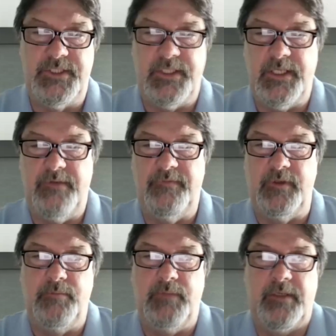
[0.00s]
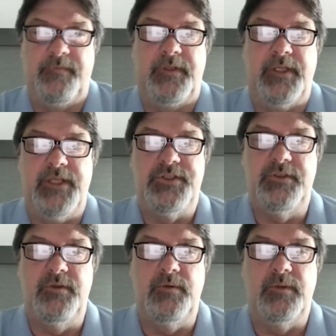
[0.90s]
for a
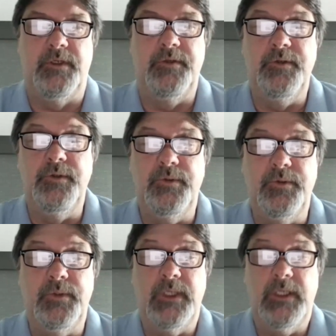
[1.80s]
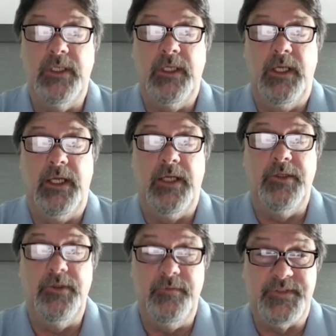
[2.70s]
modification or a new
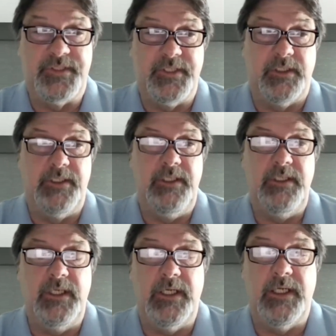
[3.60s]
facility.